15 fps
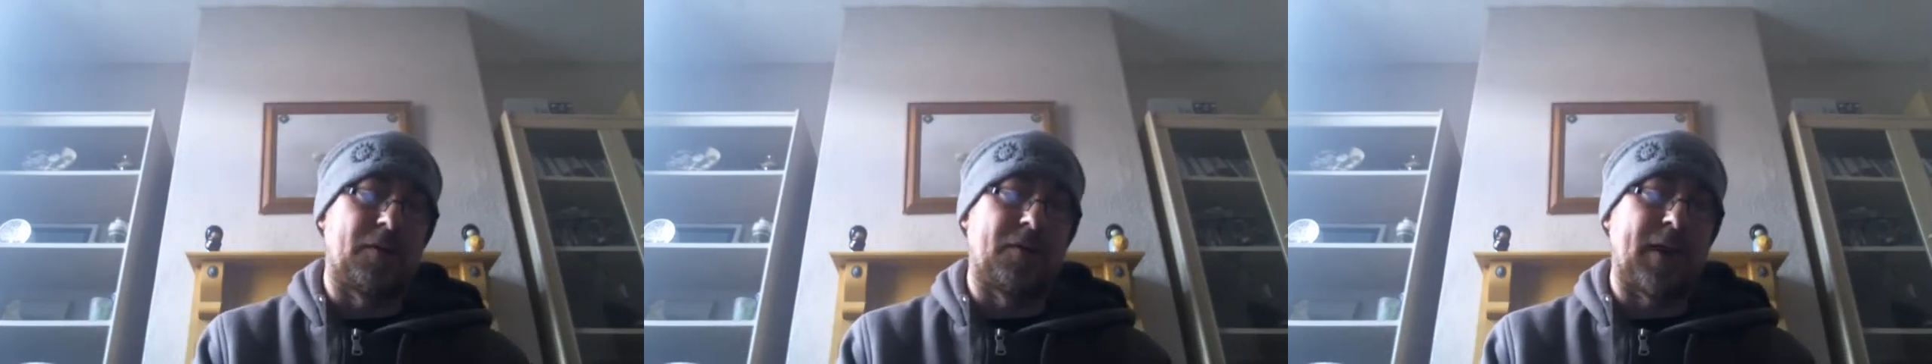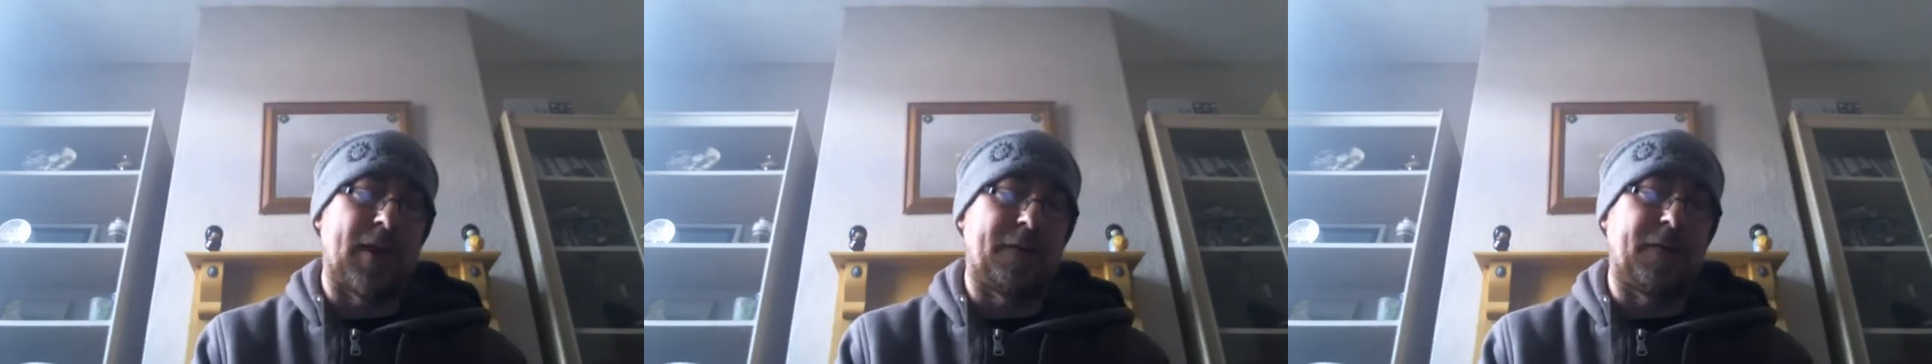
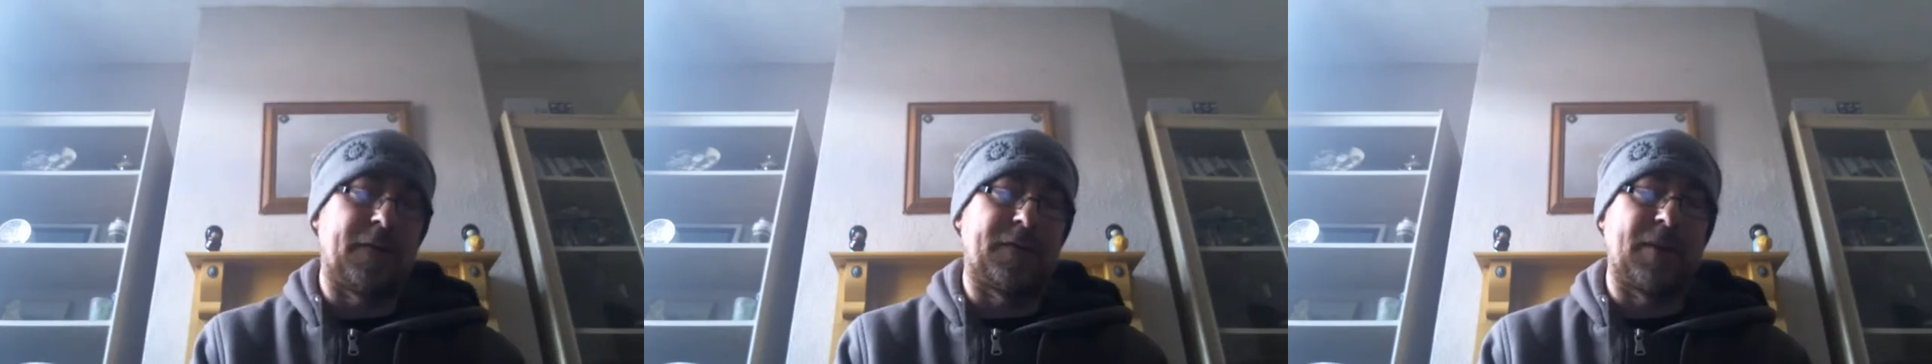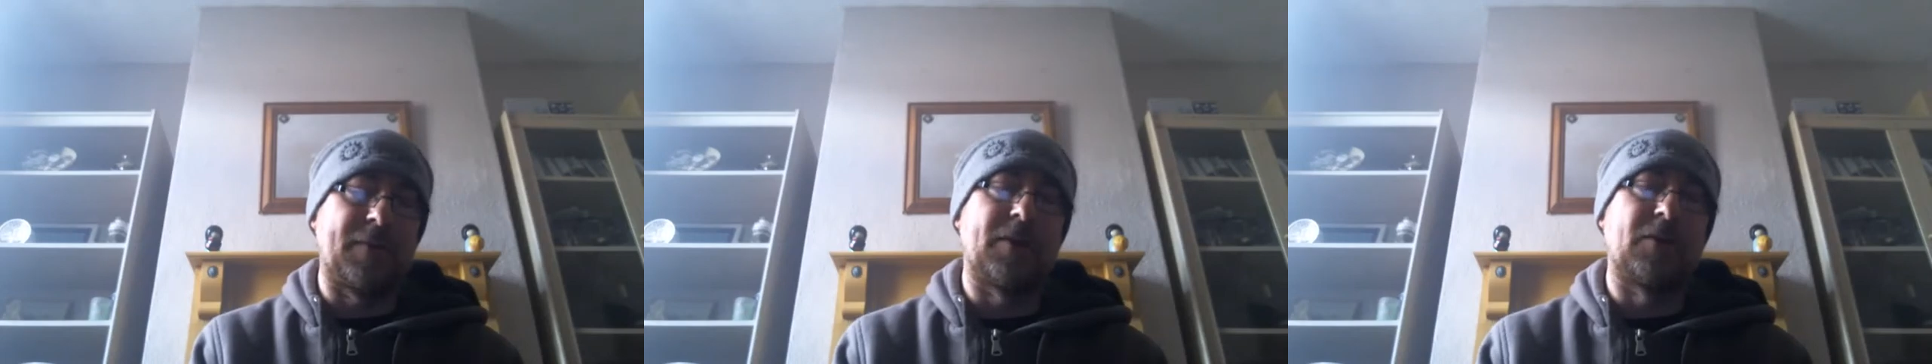their
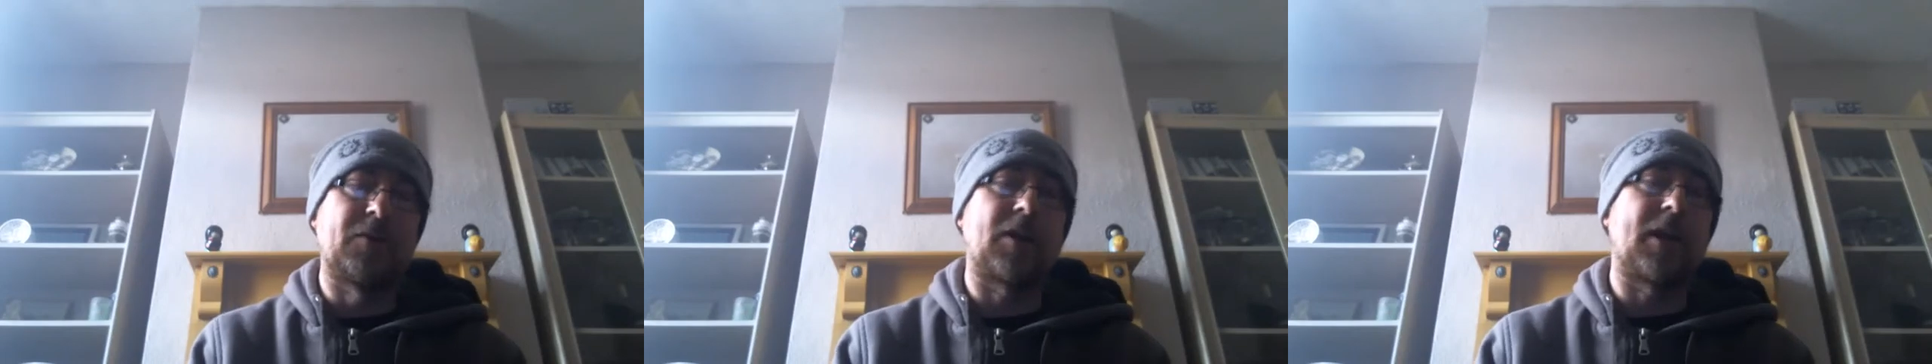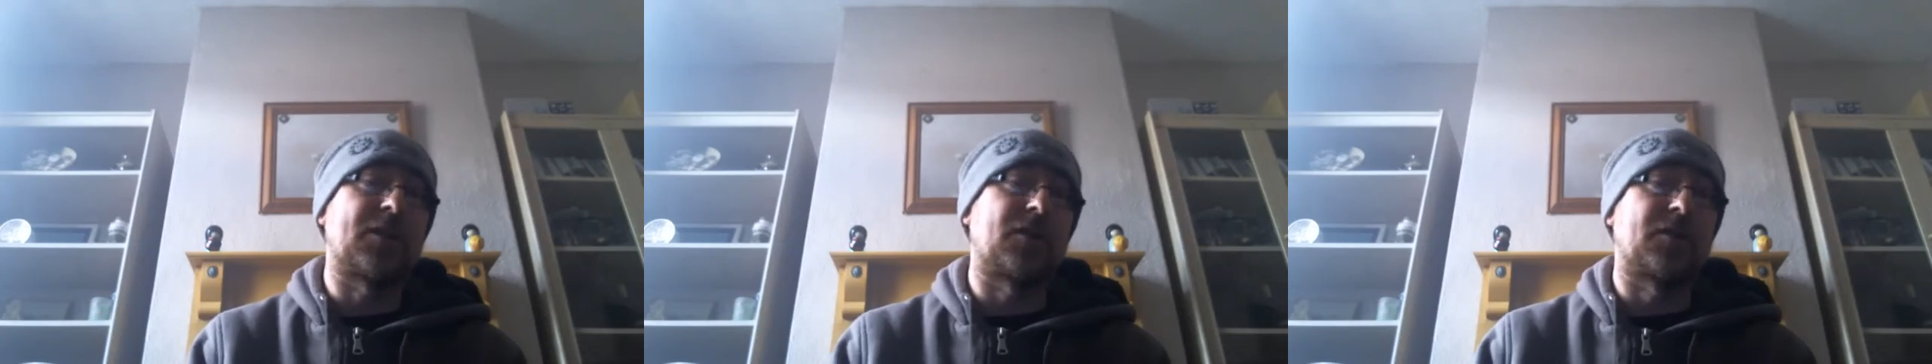50ml.
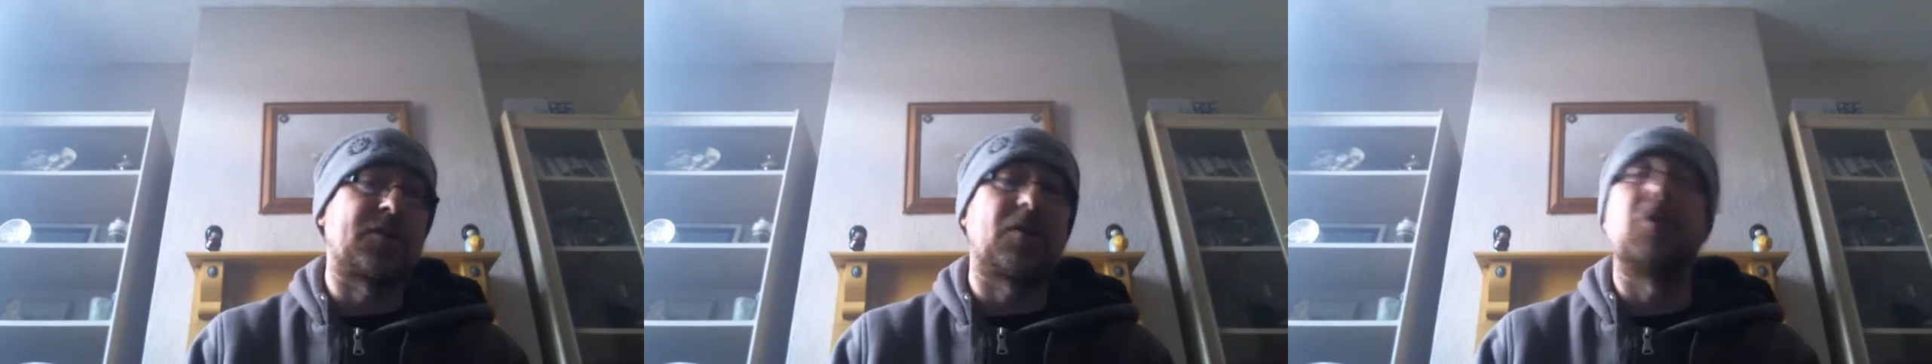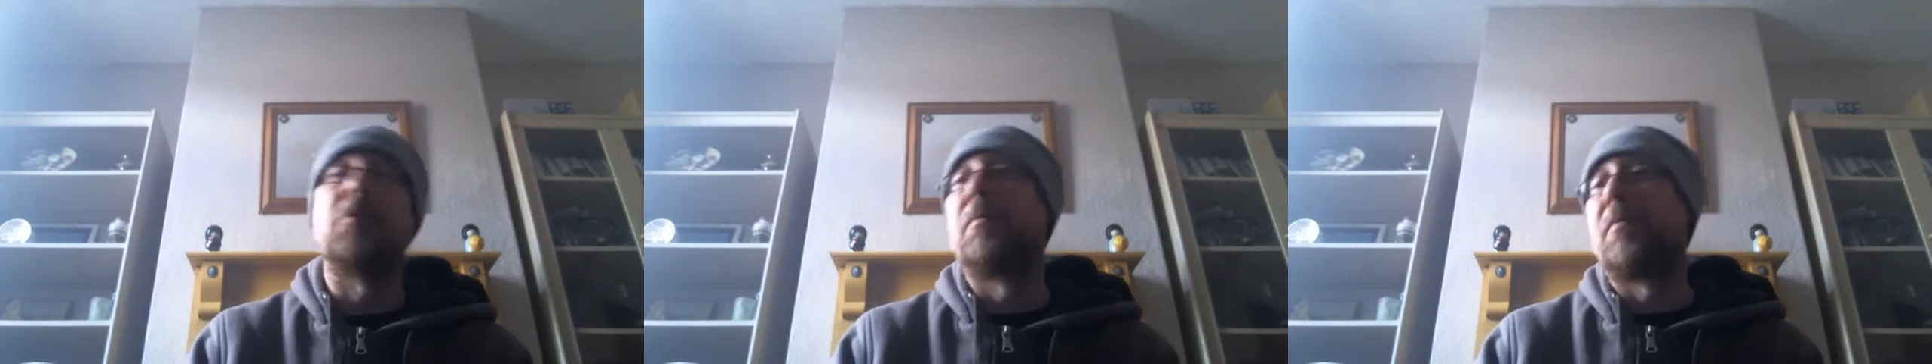As I
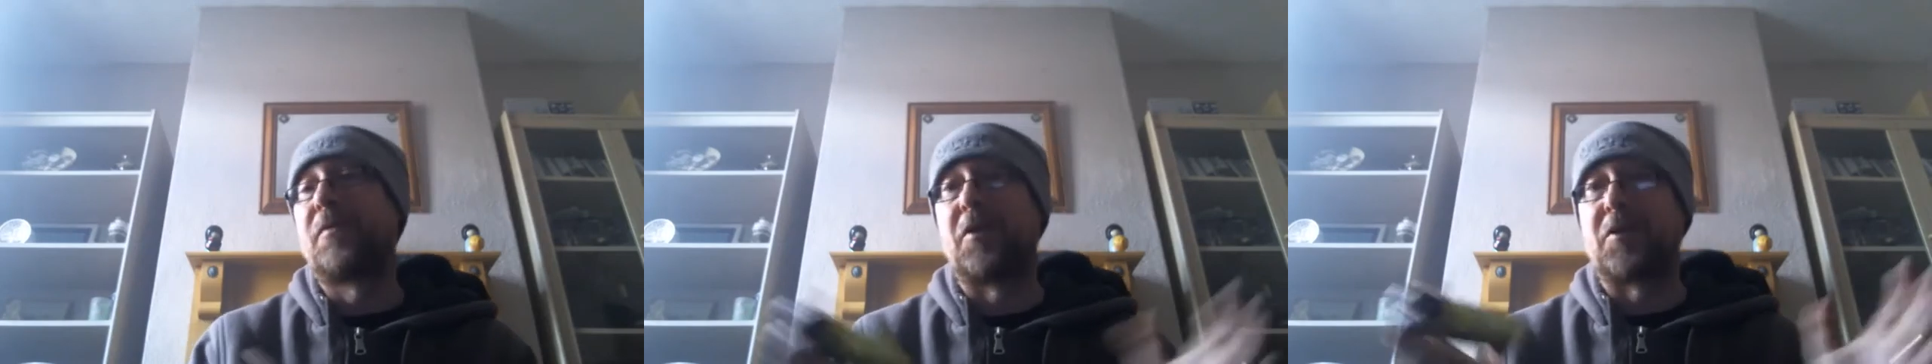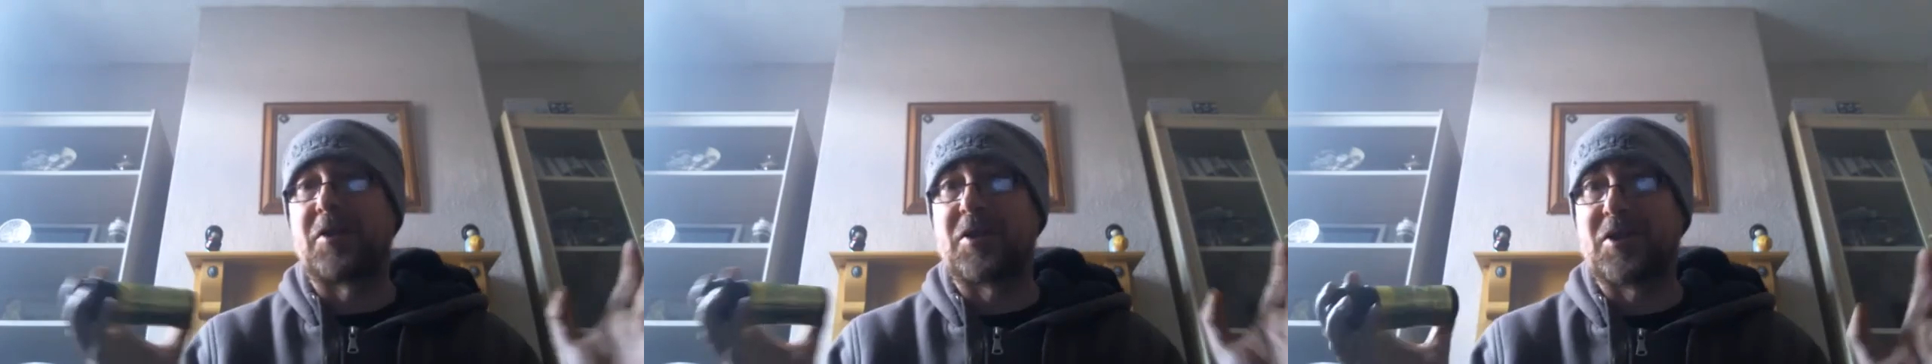
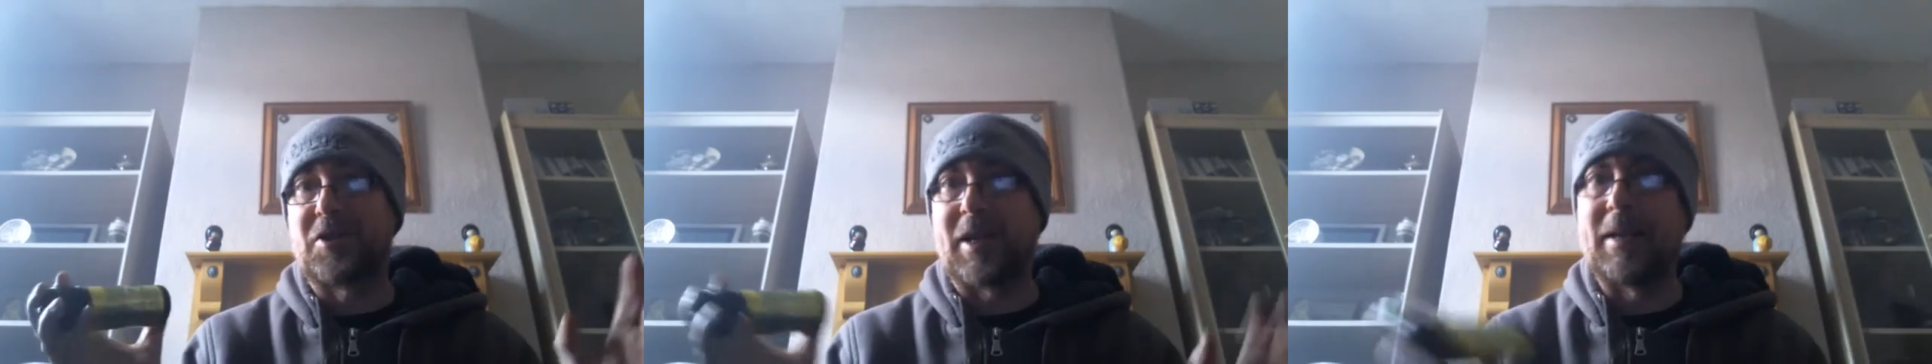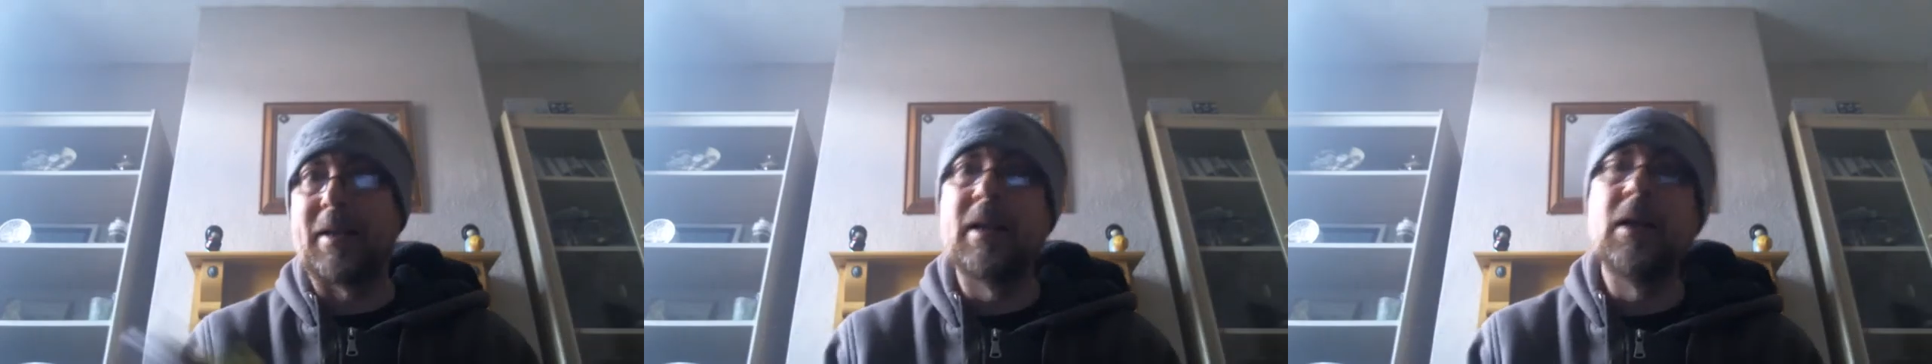forgot to
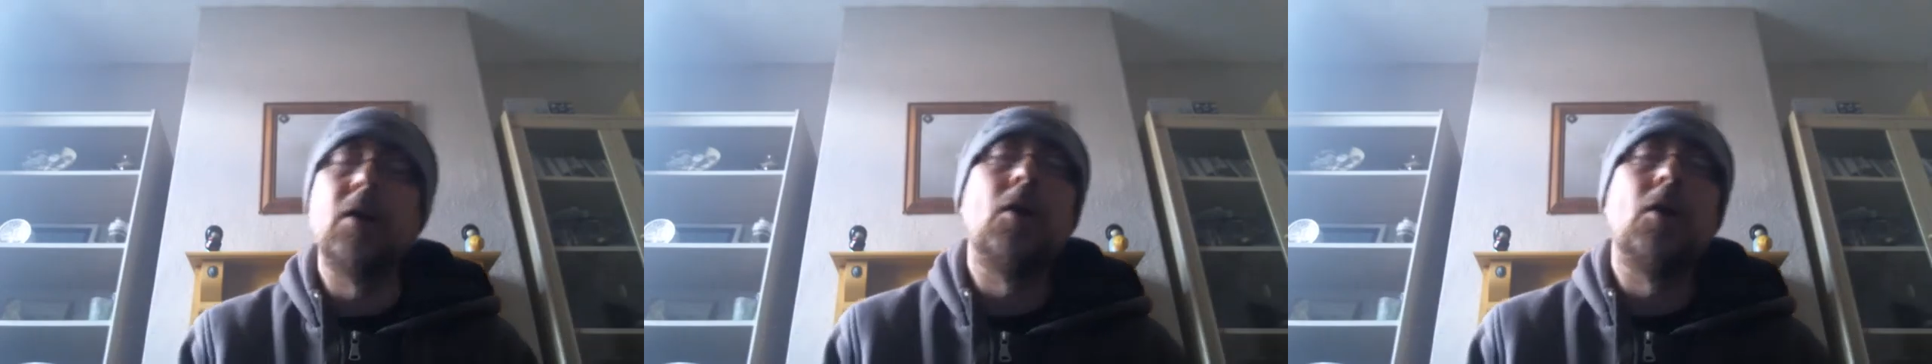state,